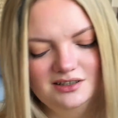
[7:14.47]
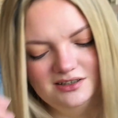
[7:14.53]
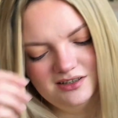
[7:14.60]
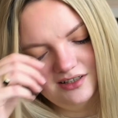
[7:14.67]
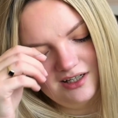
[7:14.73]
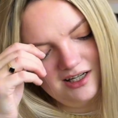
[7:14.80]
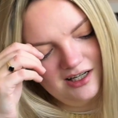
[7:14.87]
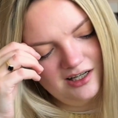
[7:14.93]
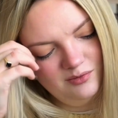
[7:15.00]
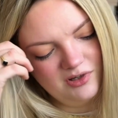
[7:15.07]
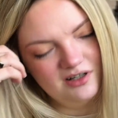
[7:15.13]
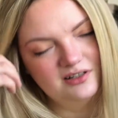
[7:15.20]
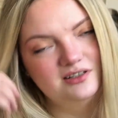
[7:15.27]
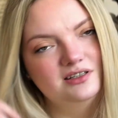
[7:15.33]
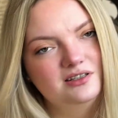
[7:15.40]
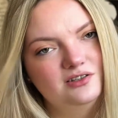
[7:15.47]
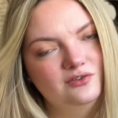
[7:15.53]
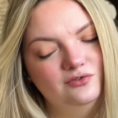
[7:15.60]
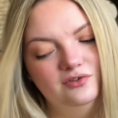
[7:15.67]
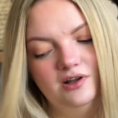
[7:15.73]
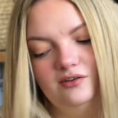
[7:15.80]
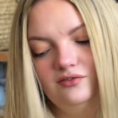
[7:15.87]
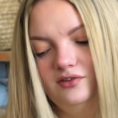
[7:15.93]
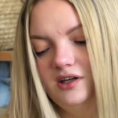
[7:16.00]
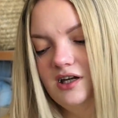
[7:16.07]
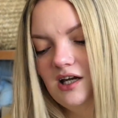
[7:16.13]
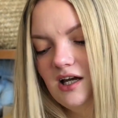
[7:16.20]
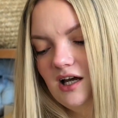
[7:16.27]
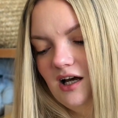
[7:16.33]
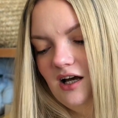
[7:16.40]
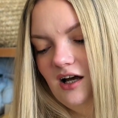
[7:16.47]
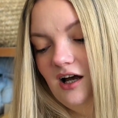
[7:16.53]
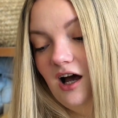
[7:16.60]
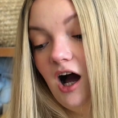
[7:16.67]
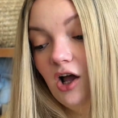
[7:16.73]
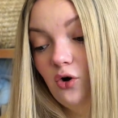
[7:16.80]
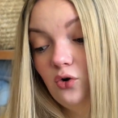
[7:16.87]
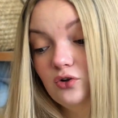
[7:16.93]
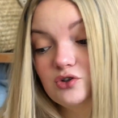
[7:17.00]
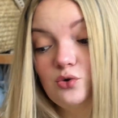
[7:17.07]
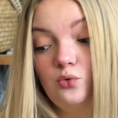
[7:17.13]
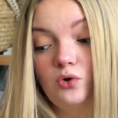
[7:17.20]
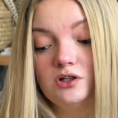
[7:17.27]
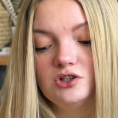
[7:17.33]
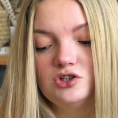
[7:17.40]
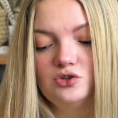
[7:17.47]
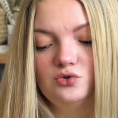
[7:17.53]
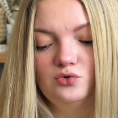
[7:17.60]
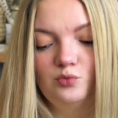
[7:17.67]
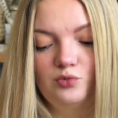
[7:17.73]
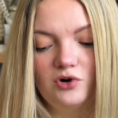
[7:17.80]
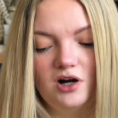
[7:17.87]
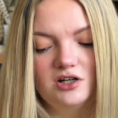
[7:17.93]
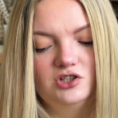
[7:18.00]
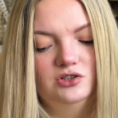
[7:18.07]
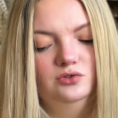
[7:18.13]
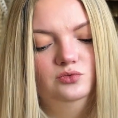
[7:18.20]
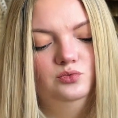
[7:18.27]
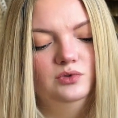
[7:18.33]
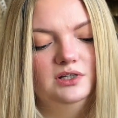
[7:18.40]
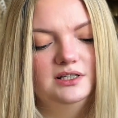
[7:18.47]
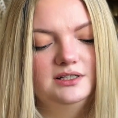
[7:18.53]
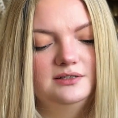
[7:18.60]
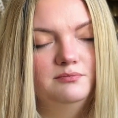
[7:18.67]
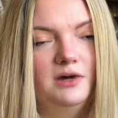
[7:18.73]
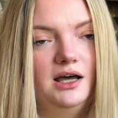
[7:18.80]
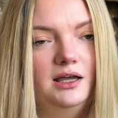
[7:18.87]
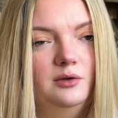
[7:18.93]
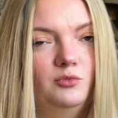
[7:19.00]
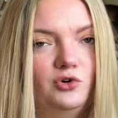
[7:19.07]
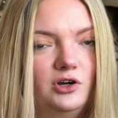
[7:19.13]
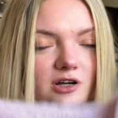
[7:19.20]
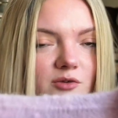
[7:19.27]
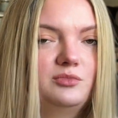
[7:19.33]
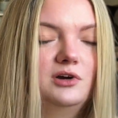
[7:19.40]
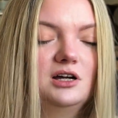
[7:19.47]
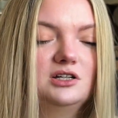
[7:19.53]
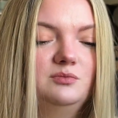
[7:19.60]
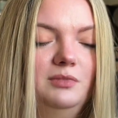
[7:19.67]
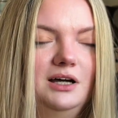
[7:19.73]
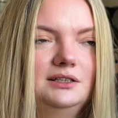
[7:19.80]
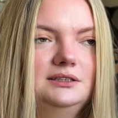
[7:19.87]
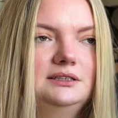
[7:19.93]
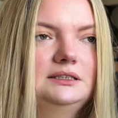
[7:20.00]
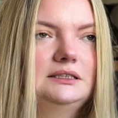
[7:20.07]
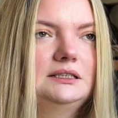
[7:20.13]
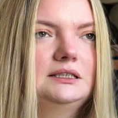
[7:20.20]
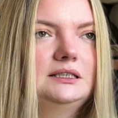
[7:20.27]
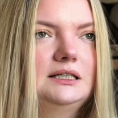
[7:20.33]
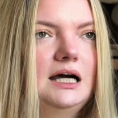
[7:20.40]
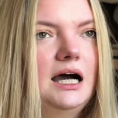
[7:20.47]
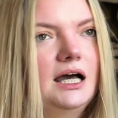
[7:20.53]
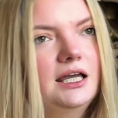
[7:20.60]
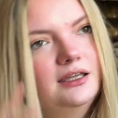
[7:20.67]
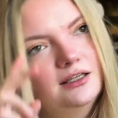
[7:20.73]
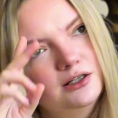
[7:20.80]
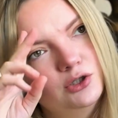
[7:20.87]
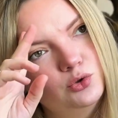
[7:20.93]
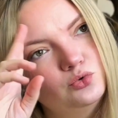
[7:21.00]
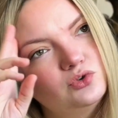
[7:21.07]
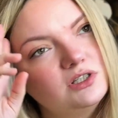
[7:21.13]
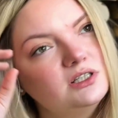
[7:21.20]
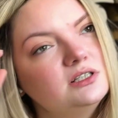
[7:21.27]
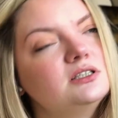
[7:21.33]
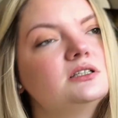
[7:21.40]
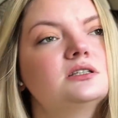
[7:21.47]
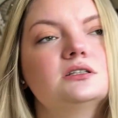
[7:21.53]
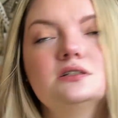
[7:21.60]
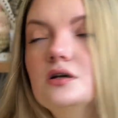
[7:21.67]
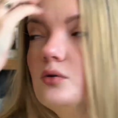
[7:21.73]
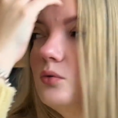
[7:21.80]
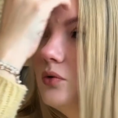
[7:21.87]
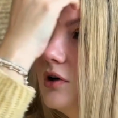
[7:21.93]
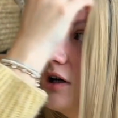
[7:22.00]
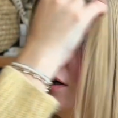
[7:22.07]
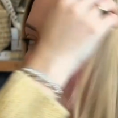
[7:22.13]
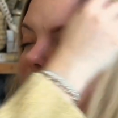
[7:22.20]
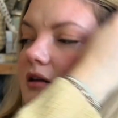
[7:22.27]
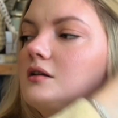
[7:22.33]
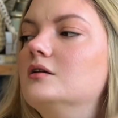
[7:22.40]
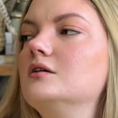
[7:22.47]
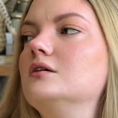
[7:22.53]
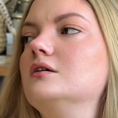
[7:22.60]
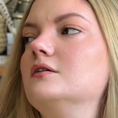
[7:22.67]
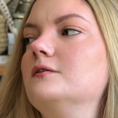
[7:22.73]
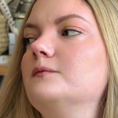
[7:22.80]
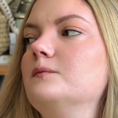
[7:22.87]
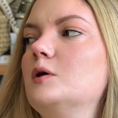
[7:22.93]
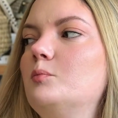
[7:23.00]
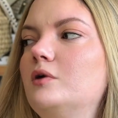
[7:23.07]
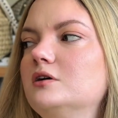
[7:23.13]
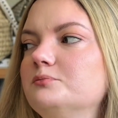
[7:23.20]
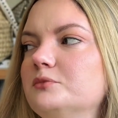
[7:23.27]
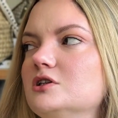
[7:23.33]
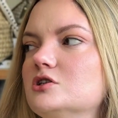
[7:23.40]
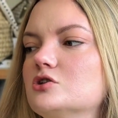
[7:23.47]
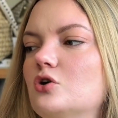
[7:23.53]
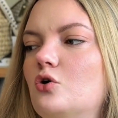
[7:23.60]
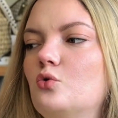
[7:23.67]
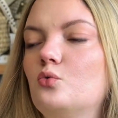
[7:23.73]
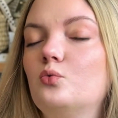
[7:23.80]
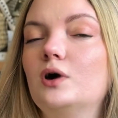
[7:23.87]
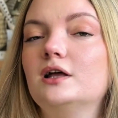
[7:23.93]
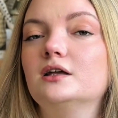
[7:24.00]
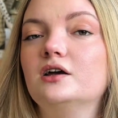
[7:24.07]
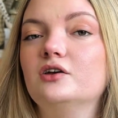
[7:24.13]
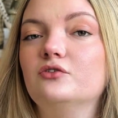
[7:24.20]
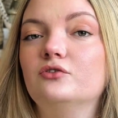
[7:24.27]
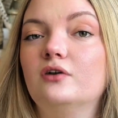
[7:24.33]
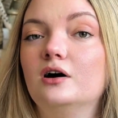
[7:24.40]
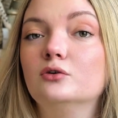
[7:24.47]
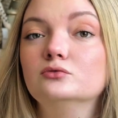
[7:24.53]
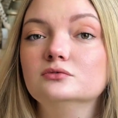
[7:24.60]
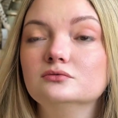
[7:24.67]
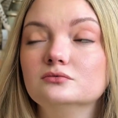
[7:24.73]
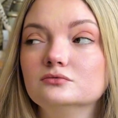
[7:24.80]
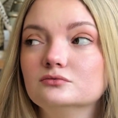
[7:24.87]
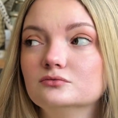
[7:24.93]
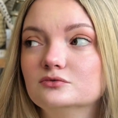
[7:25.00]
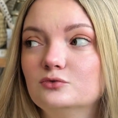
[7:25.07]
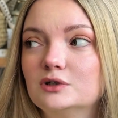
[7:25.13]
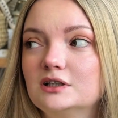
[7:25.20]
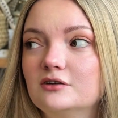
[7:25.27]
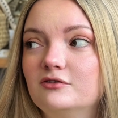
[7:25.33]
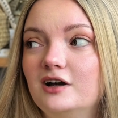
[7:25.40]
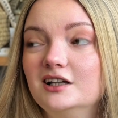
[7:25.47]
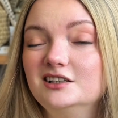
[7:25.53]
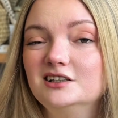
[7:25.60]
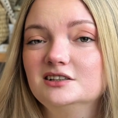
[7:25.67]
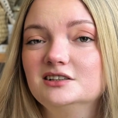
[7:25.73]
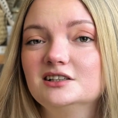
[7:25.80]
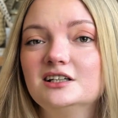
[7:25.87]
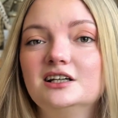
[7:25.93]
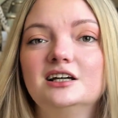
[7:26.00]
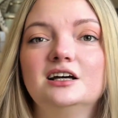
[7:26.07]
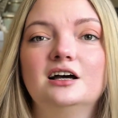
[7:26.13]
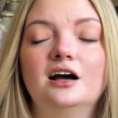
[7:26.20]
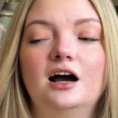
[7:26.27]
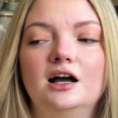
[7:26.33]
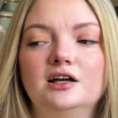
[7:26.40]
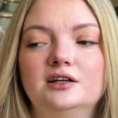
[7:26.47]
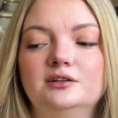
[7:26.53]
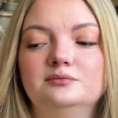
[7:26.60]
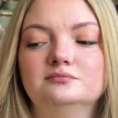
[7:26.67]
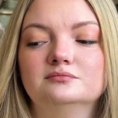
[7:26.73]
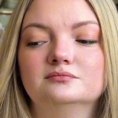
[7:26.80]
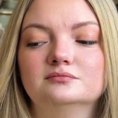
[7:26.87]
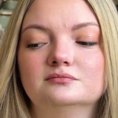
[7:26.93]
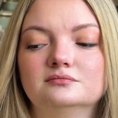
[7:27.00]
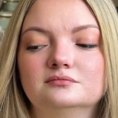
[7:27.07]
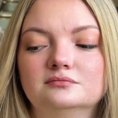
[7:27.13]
it because it's so fluffy. I also want to brush it with my mohair brush, but I lose it somewhere in an apartment. So when I find it, I'm